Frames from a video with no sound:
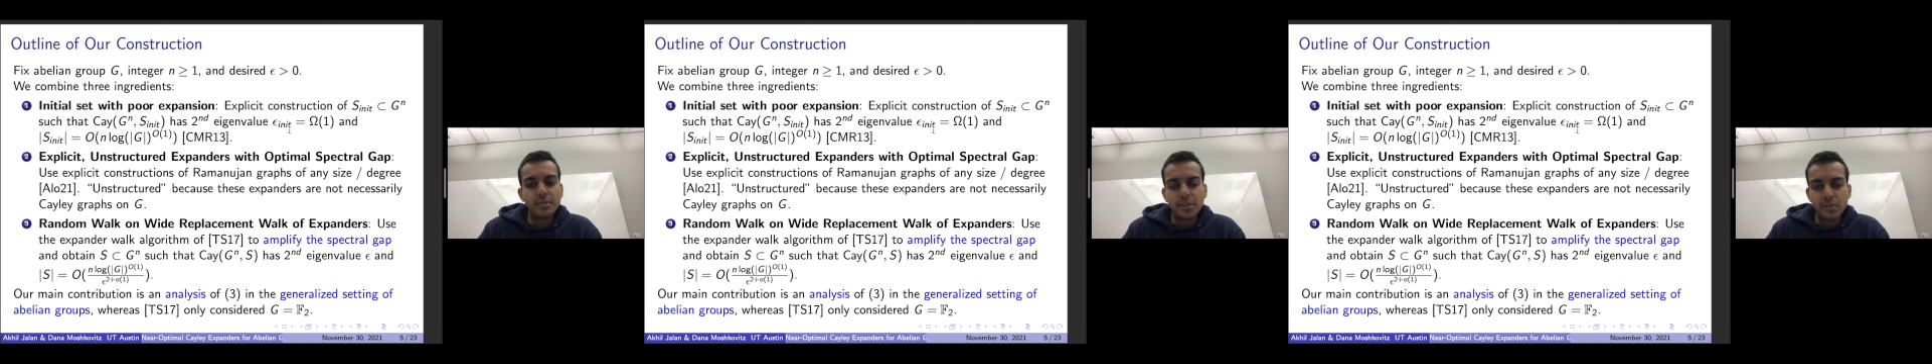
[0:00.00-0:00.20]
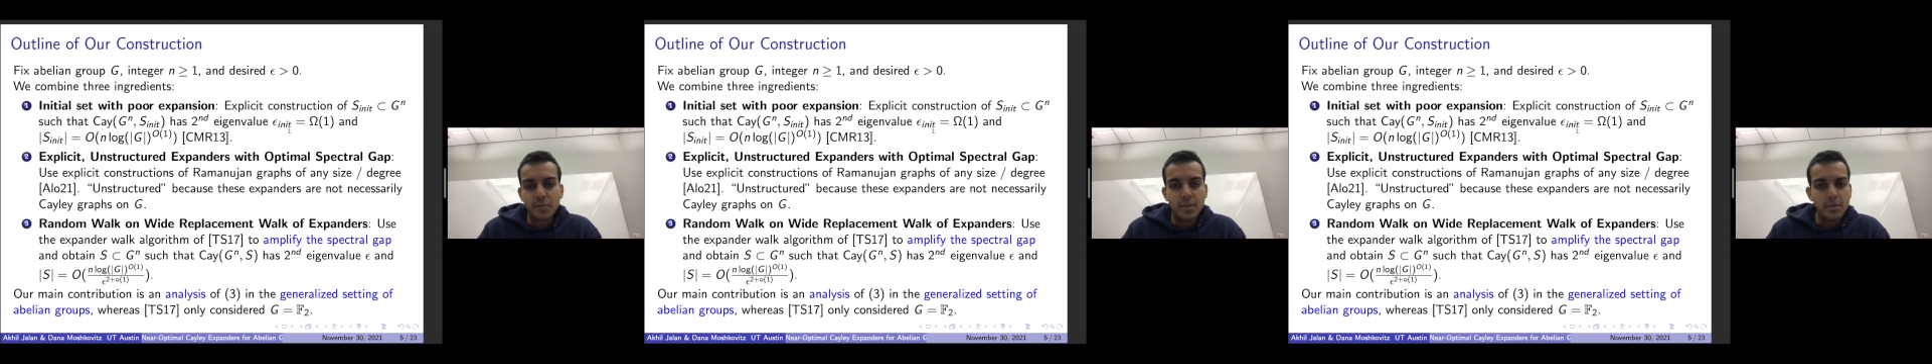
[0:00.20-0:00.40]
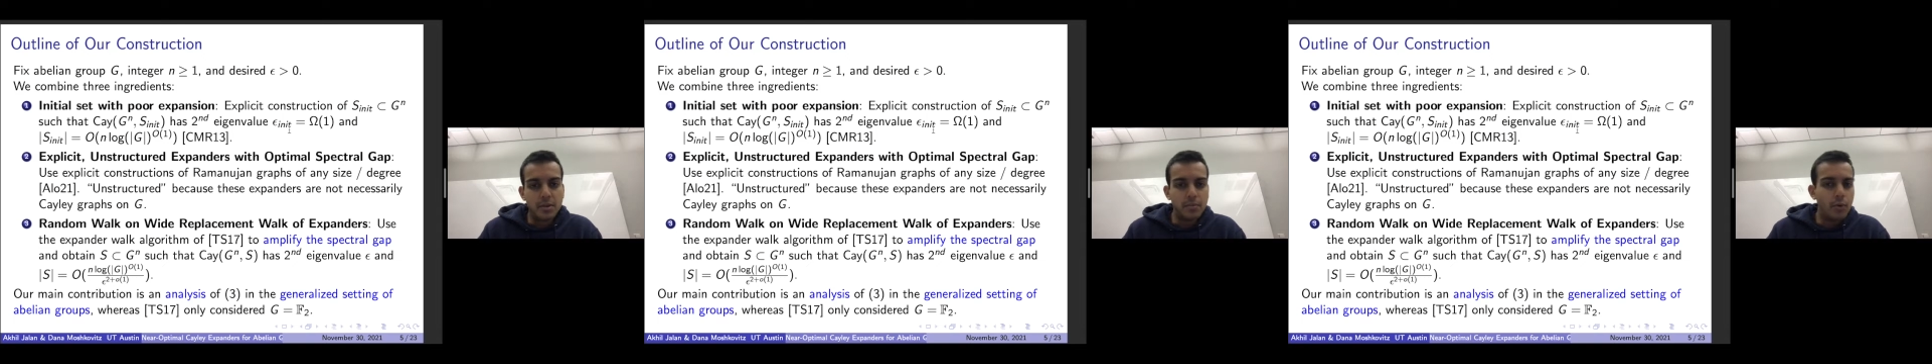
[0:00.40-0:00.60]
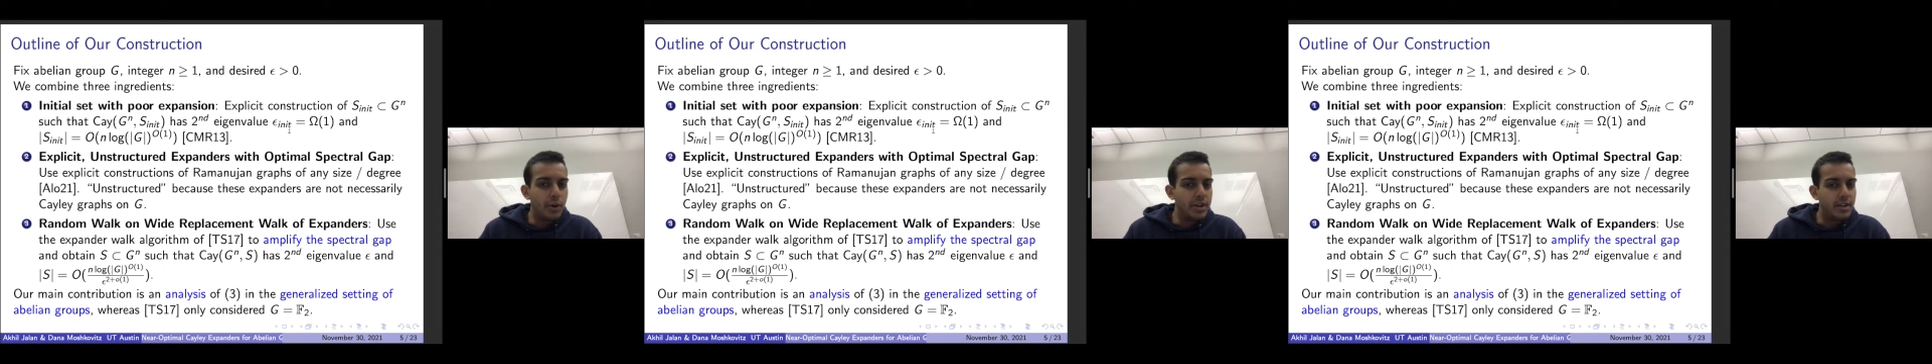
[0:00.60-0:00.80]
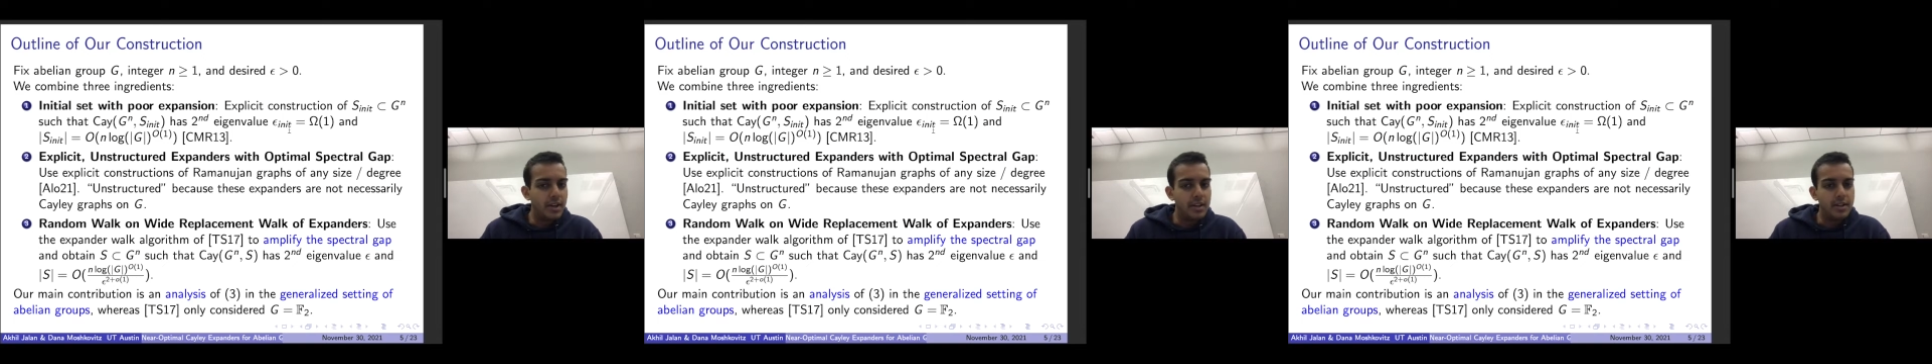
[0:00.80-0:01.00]
as maybe
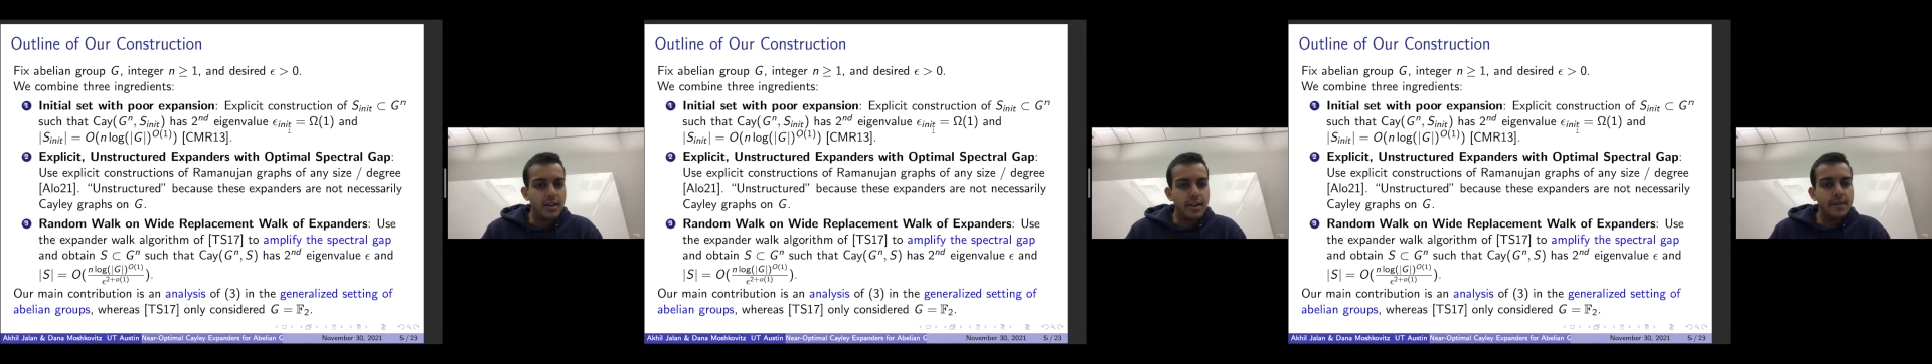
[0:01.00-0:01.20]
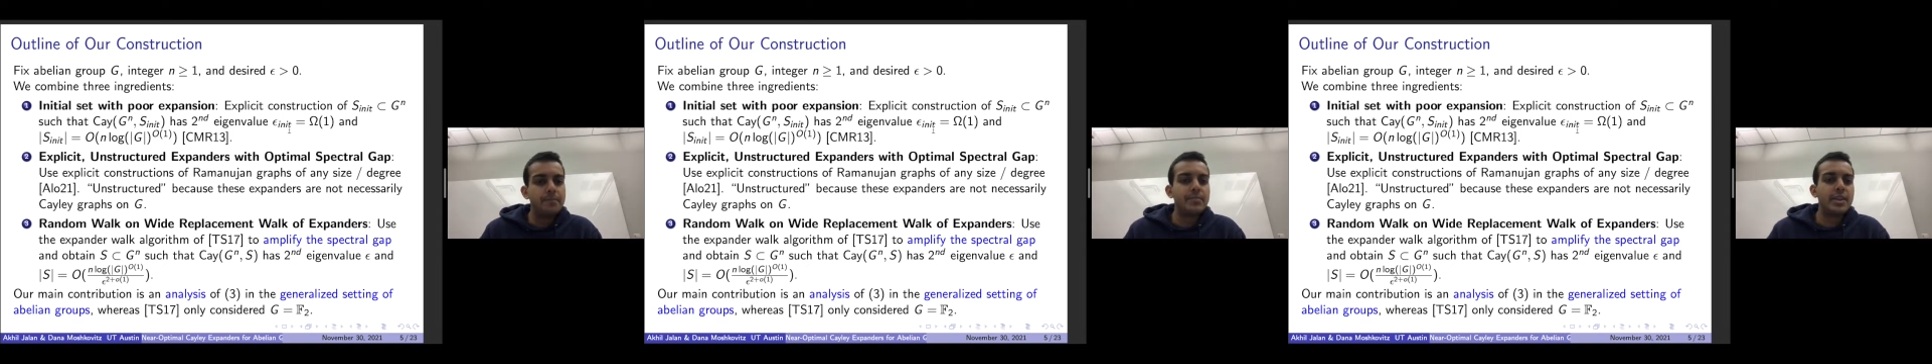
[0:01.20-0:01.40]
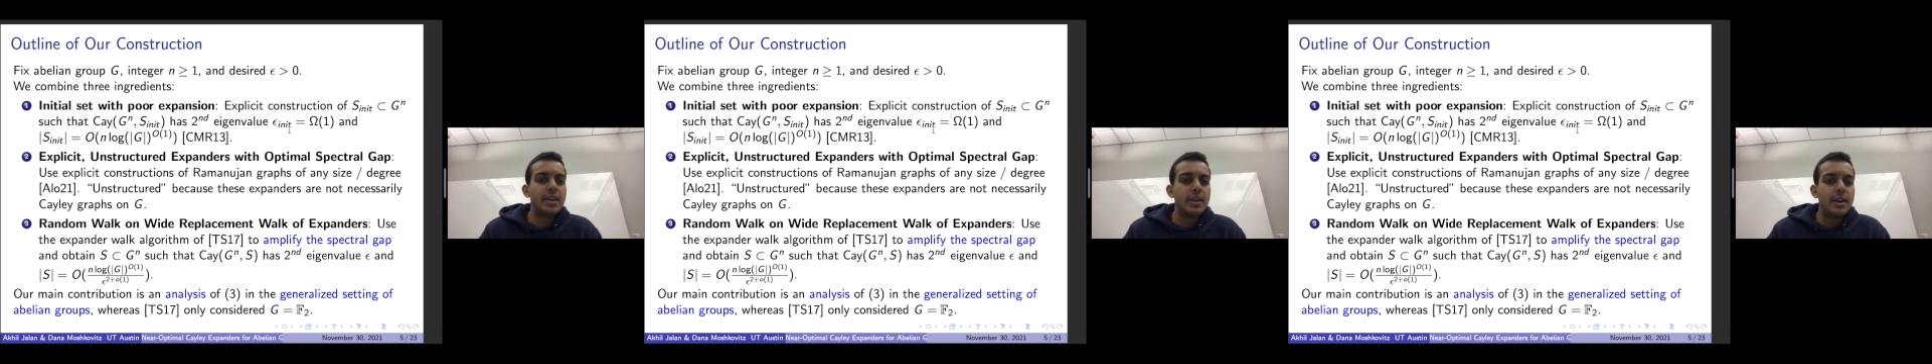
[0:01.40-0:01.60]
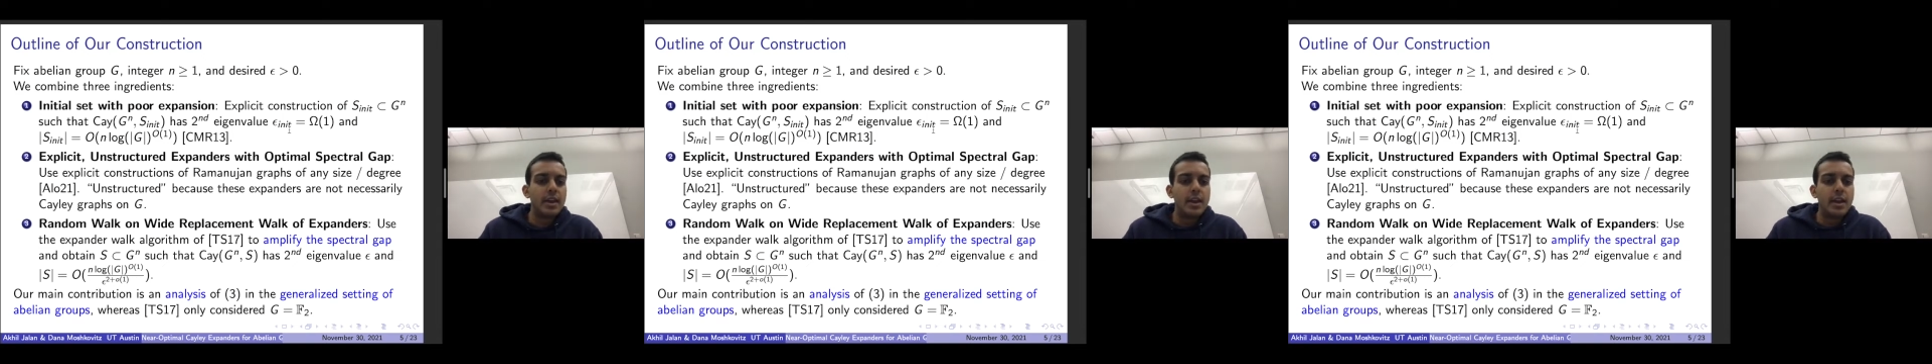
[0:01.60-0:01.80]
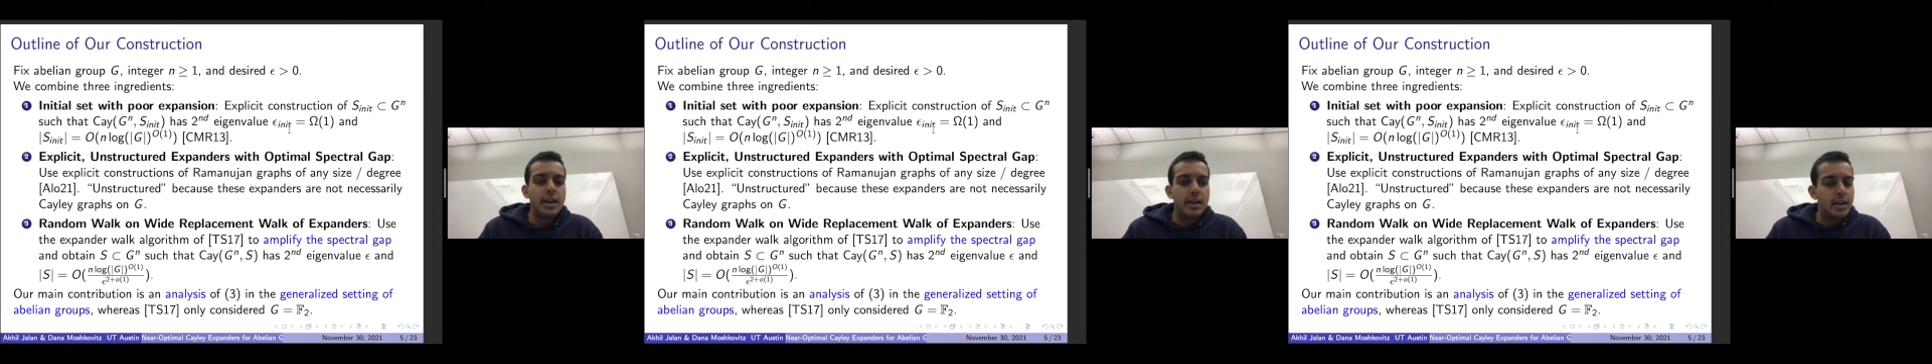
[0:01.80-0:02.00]
0.99.
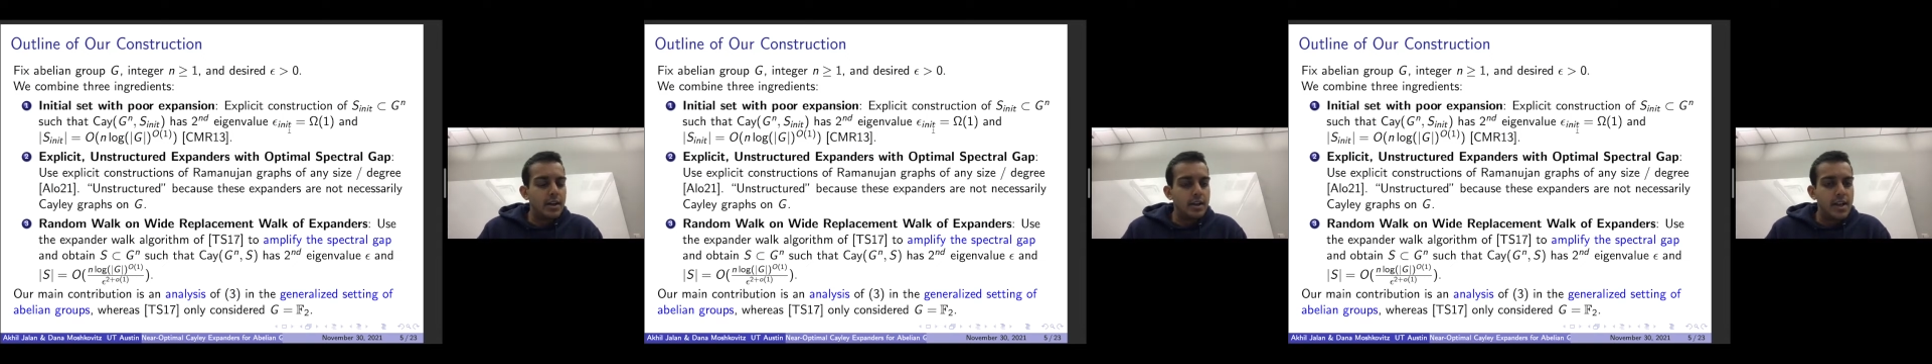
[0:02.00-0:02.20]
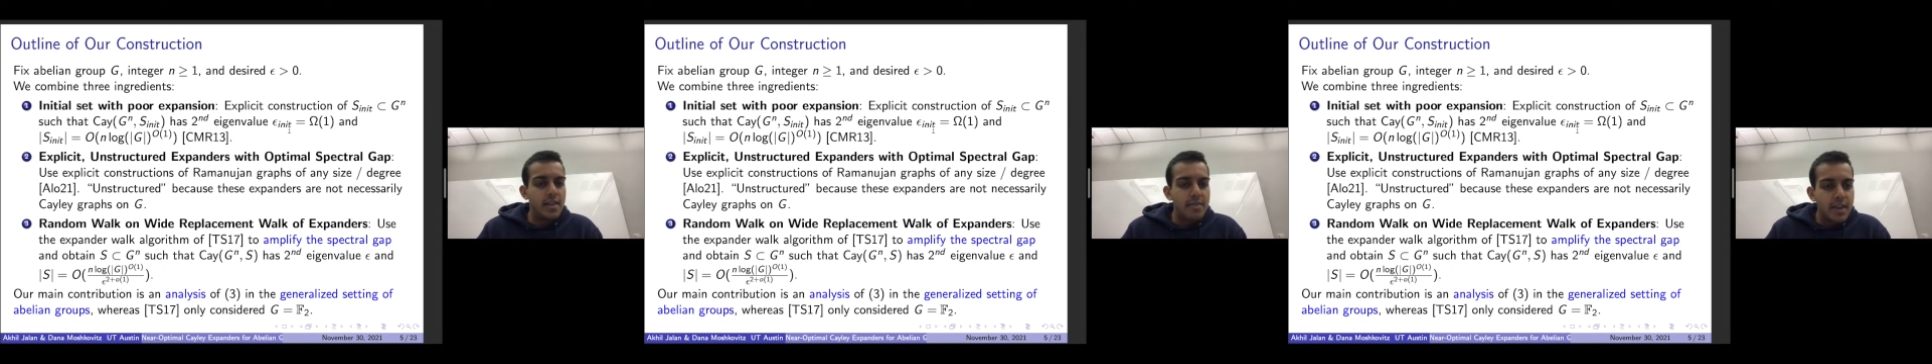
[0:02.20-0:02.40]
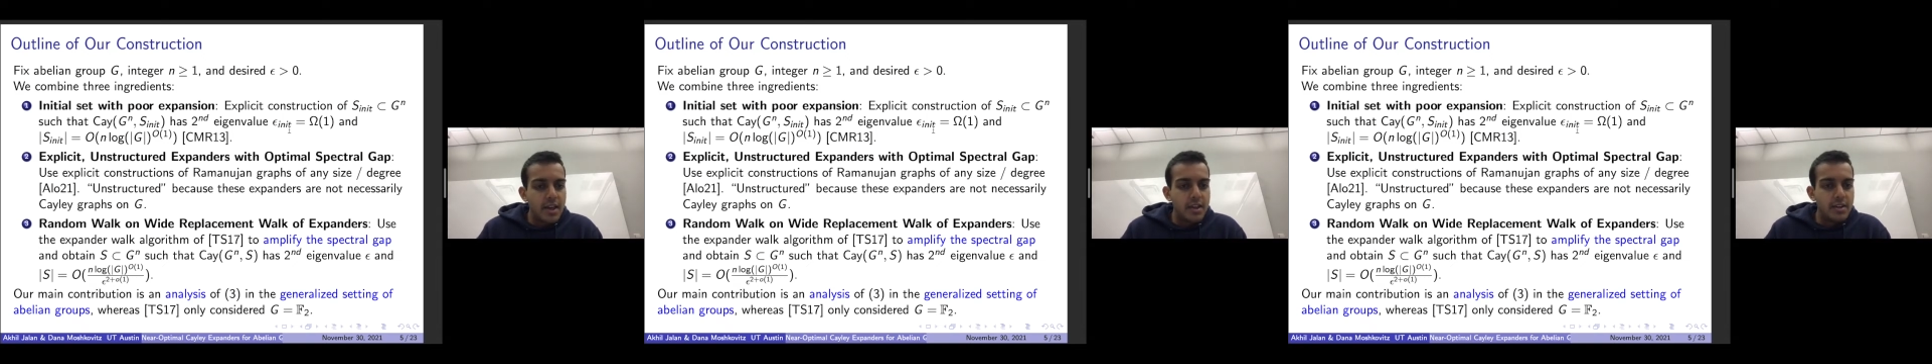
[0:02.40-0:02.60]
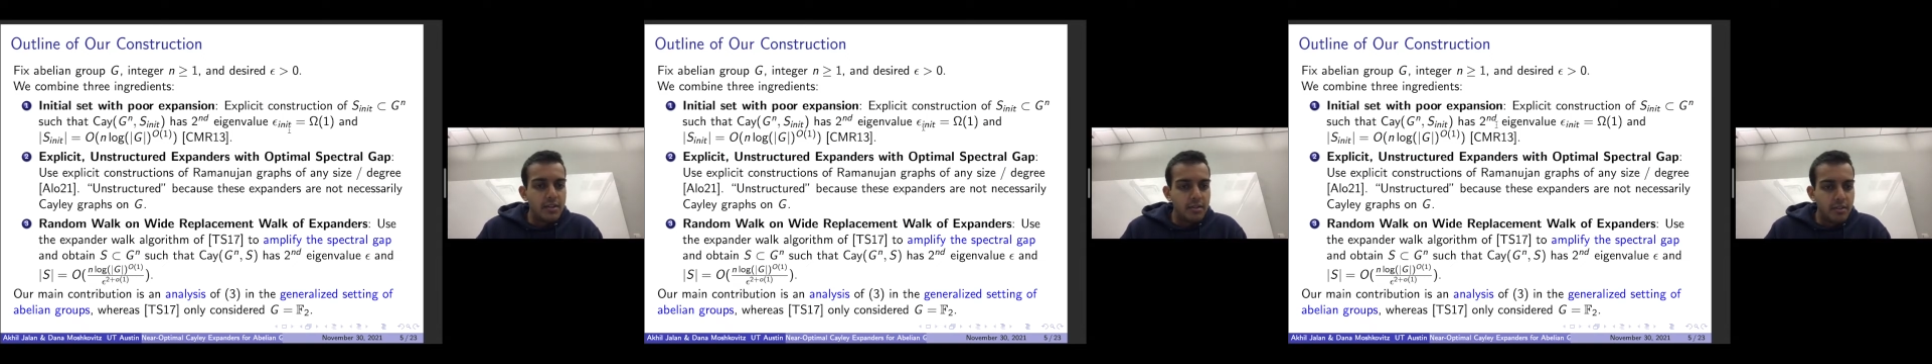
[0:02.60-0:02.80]
And then